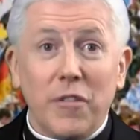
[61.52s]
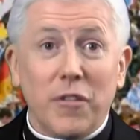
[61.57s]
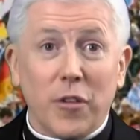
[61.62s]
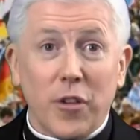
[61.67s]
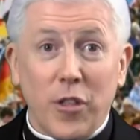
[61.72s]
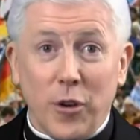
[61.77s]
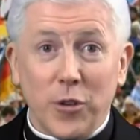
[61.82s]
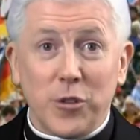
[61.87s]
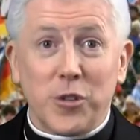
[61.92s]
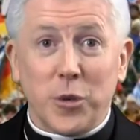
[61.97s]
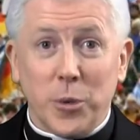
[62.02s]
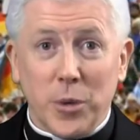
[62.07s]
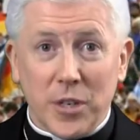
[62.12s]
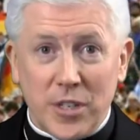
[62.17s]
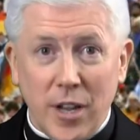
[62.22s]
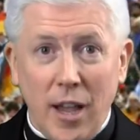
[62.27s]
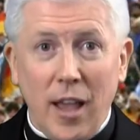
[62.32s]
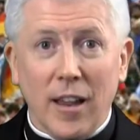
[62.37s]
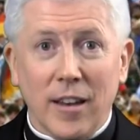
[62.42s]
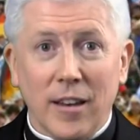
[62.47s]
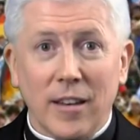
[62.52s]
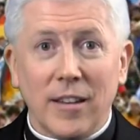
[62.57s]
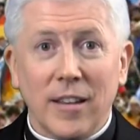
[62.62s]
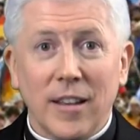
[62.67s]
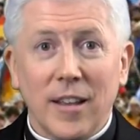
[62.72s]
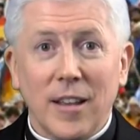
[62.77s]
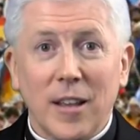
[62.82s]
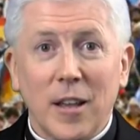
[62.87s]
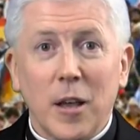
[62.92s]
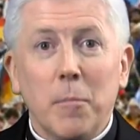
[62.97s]
for those who attend,
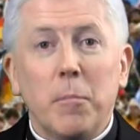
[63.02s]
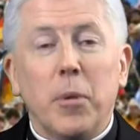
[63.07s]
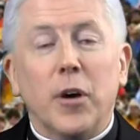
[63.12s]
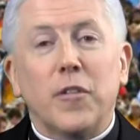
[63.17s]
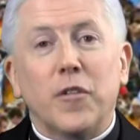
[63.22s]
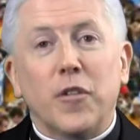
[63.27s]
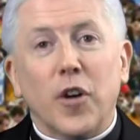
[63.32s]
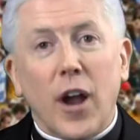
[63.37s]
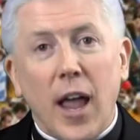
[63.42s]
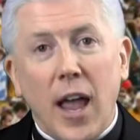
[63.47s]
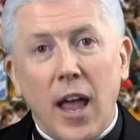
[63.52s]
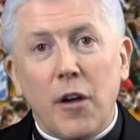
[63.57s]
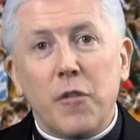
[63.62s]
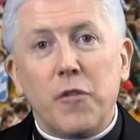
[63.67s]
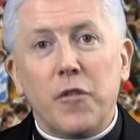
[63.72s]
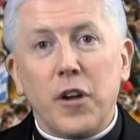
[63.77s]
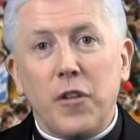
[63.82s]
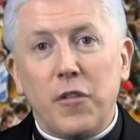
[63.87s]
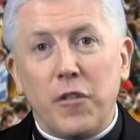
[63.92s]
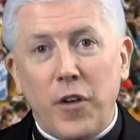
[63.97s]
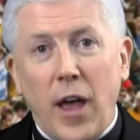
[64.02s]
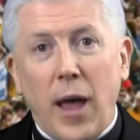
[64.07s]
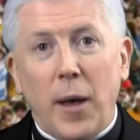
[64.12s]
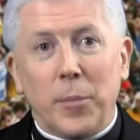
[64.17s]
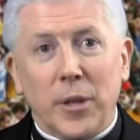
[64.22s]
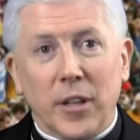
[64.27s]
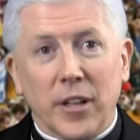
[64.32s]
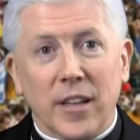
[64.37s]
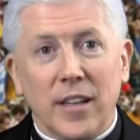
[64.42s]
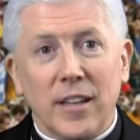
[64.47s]
but for every
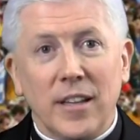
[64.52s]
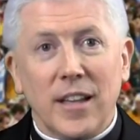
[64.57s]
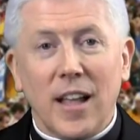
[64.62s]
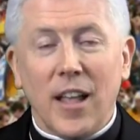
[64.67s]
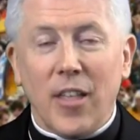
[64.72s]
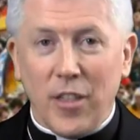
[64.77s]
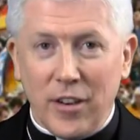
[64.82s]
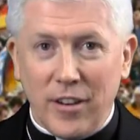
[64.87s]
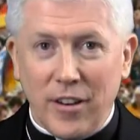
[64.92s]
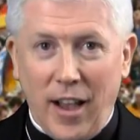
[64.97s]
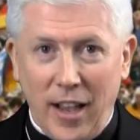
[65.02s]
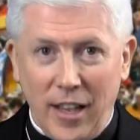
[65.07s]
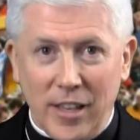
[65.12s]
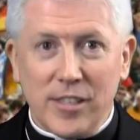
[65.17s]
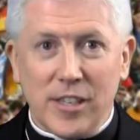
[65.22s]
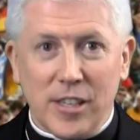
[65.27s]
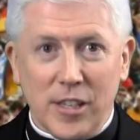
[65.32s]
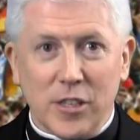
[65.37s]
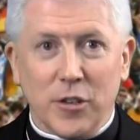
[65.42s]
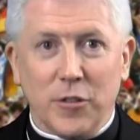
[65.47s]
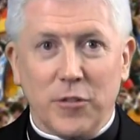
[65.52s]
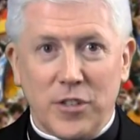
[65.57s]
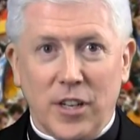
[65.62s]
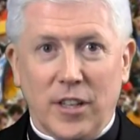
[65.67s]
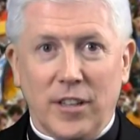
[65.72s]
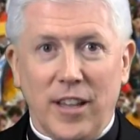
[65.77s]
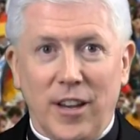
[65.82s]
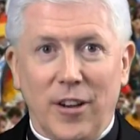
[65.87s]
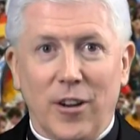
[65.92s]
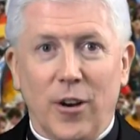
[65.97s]
family in the Diocese of
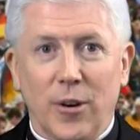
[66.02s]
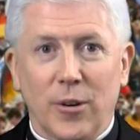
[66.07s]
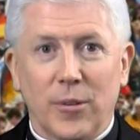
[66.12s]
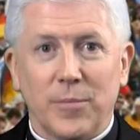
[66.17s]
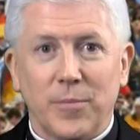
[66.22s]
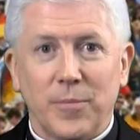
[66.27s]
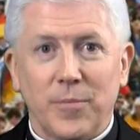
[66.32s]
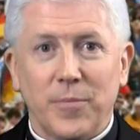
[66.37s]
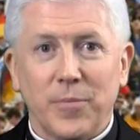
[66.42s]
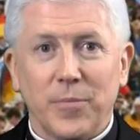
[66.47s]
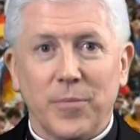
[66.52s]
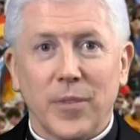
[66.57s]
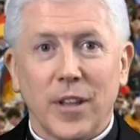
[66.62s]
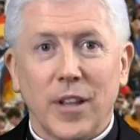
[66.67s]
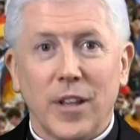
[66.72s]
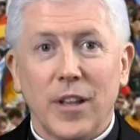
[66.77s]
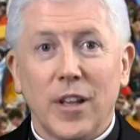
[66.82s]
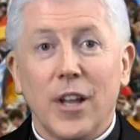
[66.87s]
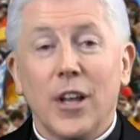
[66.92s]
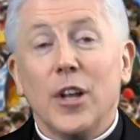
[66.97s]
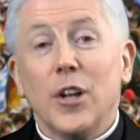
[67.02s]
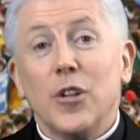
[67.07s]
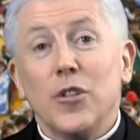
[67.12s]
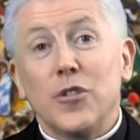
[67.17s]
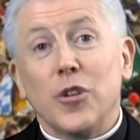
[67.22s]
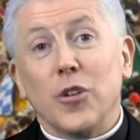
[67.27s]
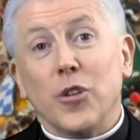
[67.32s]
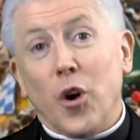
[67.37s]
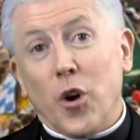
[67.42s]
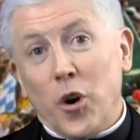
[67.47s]
Toledo.
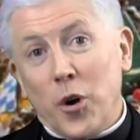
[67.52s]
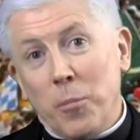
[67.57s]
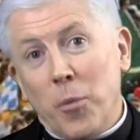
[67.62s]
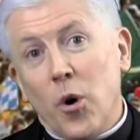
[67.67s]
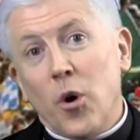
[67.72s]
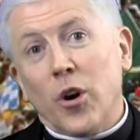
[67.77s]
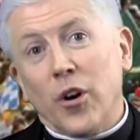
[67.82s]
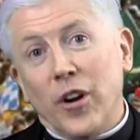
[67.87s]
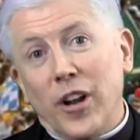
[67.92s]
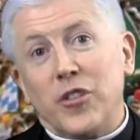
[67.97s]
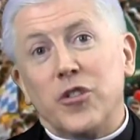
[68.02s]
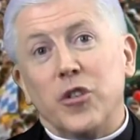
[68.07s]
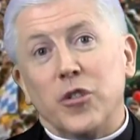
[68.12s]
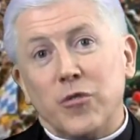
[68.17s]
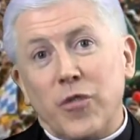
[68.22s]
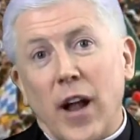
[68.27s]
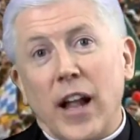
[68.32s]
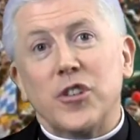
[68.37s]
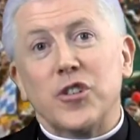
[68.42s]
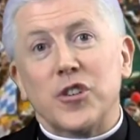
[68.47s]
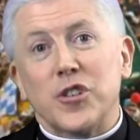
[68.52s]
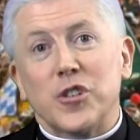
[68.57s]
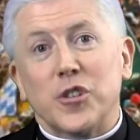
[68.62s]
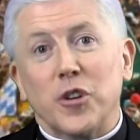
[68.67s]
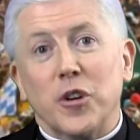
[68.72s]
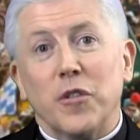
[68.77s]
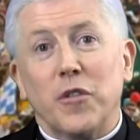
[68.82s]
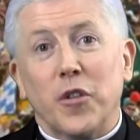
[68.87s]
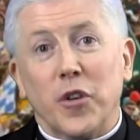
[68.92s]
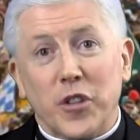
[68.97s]
To learn more and to
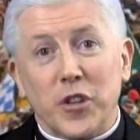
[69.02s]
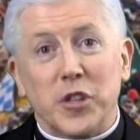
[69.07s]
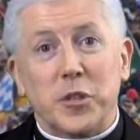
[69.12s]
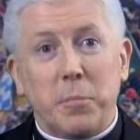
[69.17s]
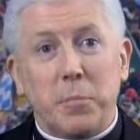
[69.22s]
register for this